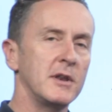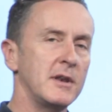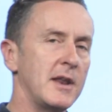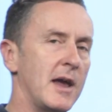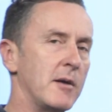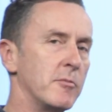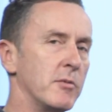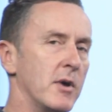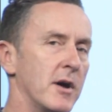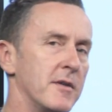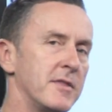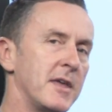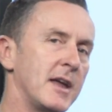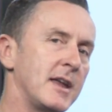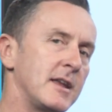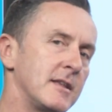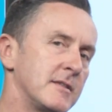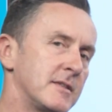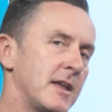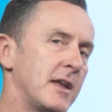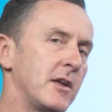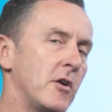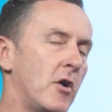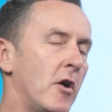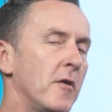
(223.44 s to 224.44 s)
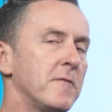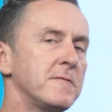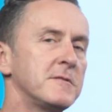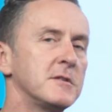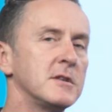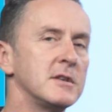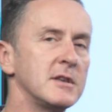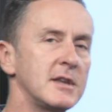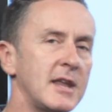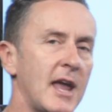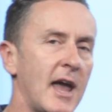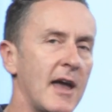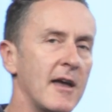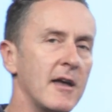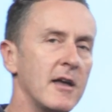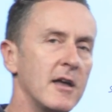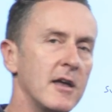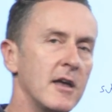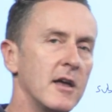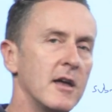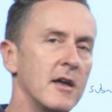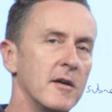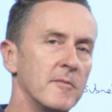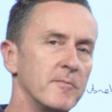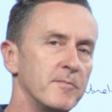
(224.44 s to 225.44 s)
a network, they often get
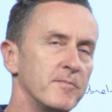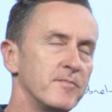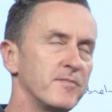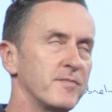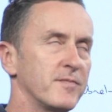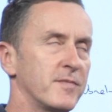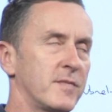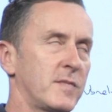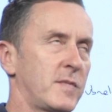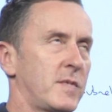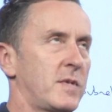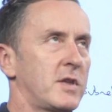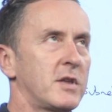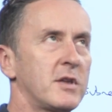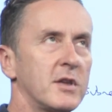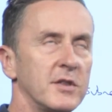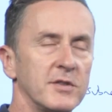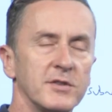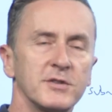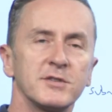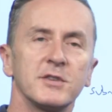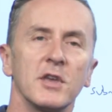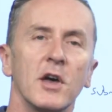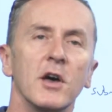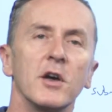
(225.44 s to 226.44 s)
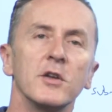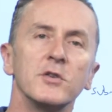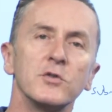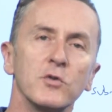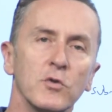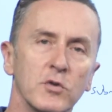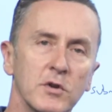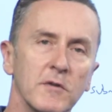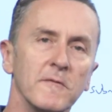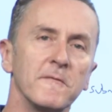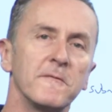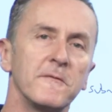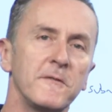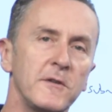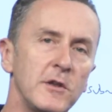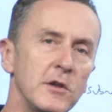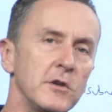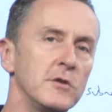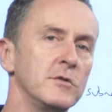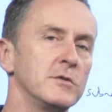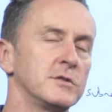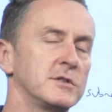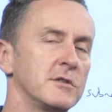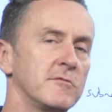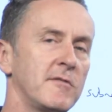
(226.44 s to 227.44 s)
concerned or
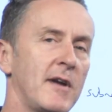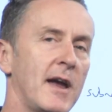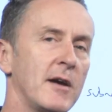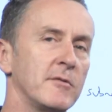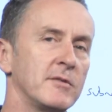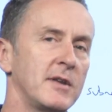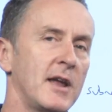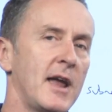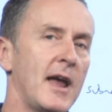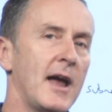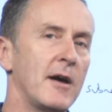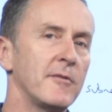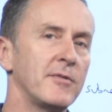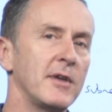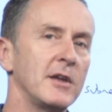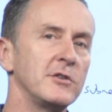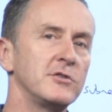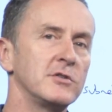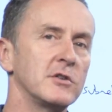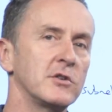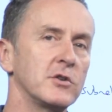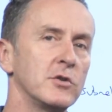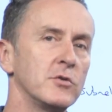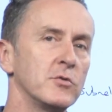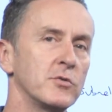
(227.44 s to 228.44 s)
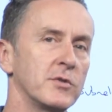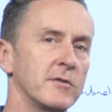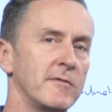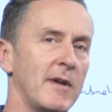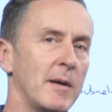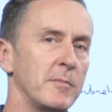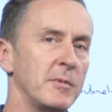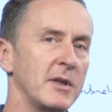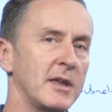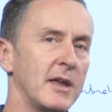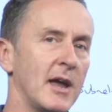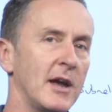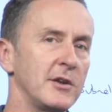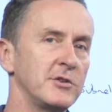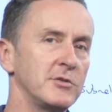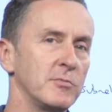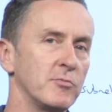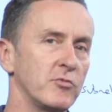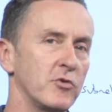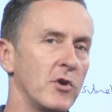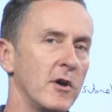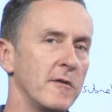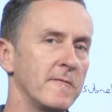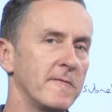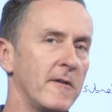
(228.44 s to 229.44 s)
confused around how they should call their application
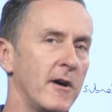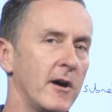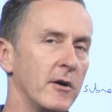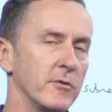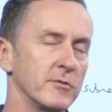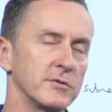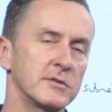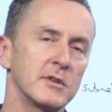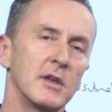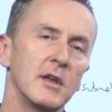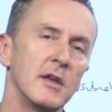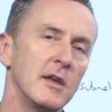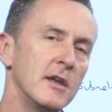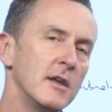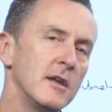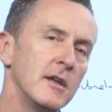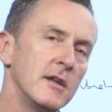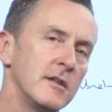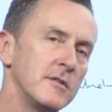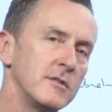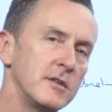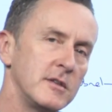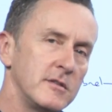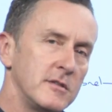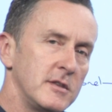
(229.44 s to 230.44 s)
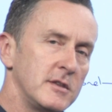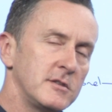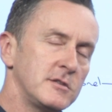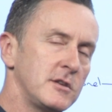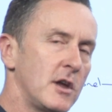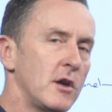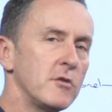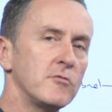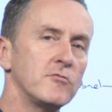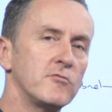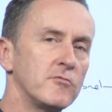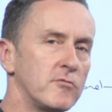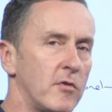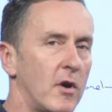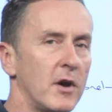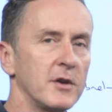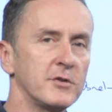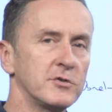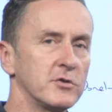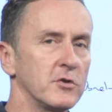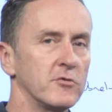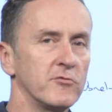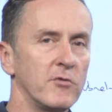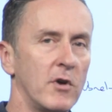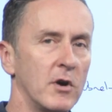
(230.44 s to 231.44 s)
profiles. There's no
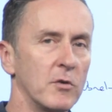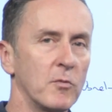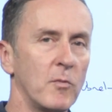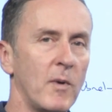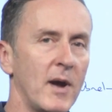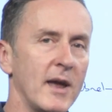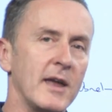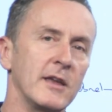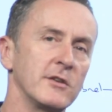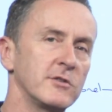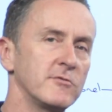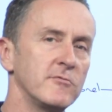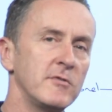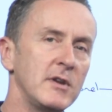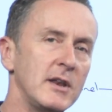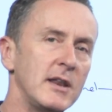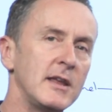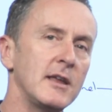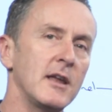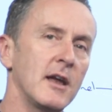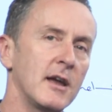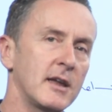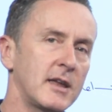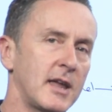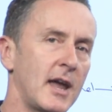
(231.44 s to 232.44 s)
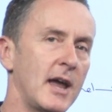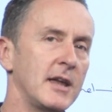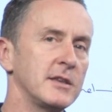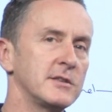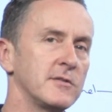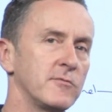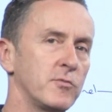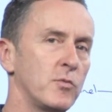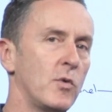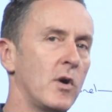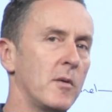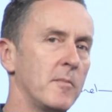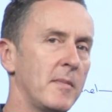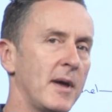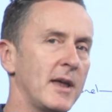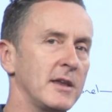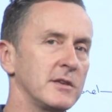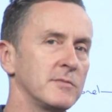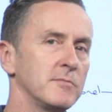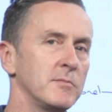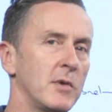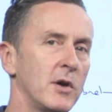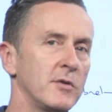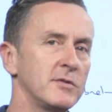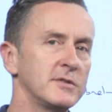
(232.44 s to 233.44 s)
right or wrong way. It's really a case of what
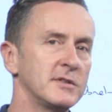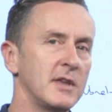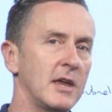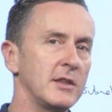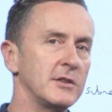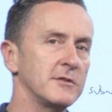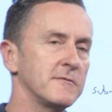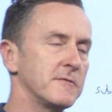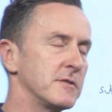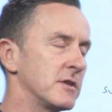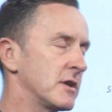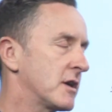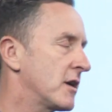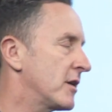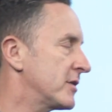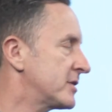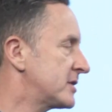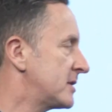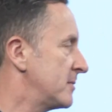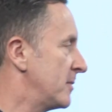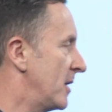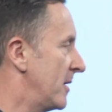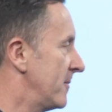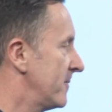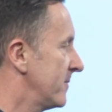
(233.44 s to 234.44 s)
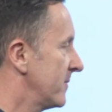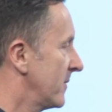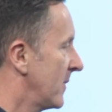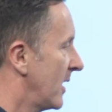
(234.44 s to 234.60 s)
makes most sense for the customer.